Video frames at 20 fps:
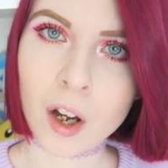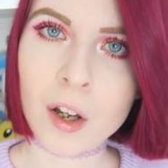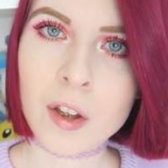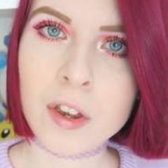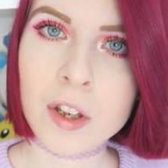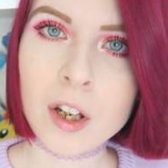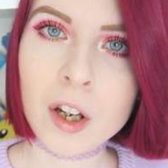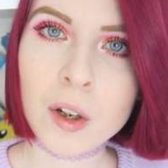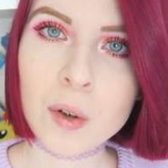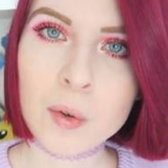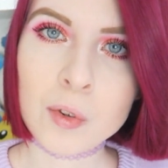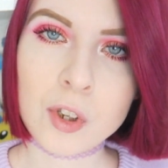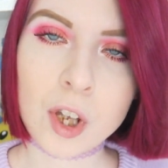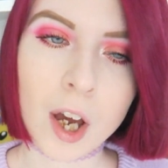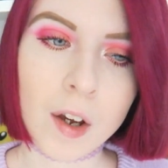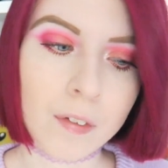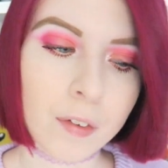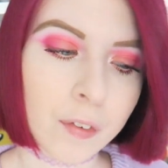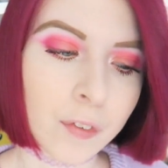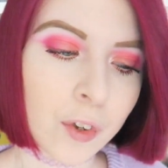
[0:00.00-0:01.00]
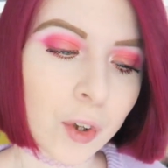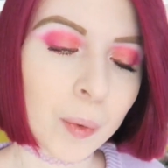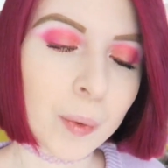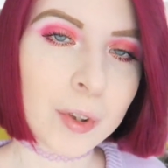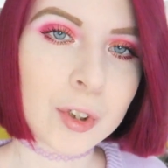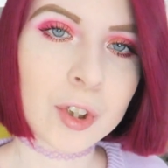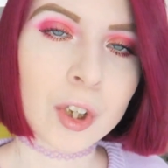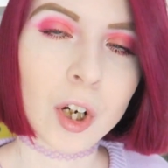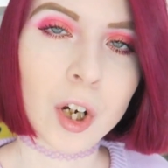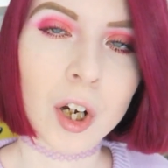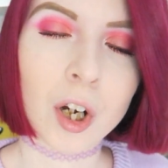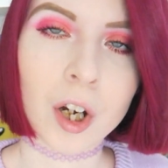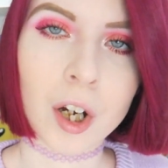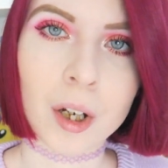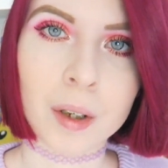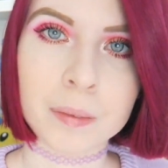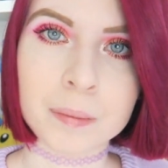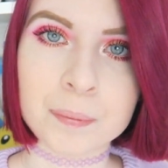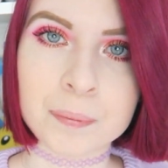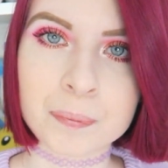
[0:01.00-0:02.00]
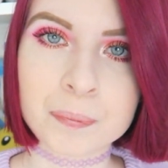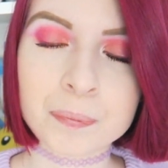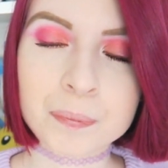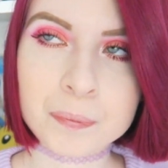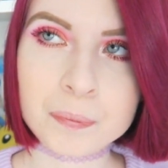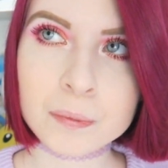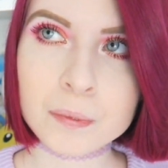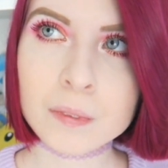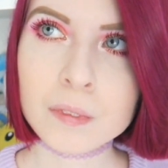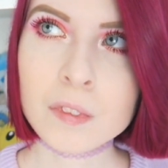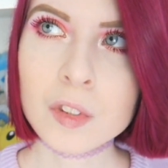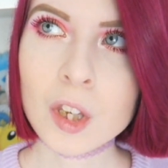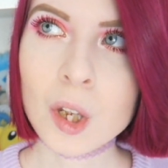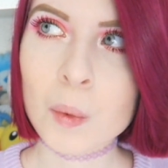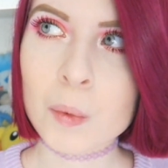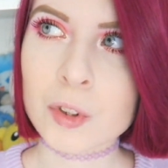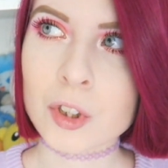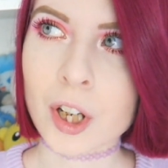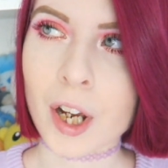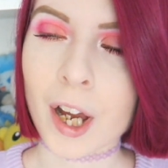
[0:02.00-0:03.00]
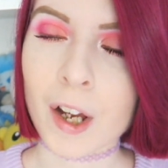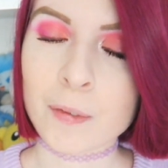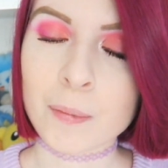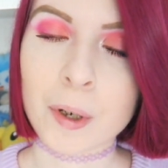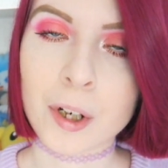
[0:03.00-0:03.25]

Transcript: I think I also have a few which I have,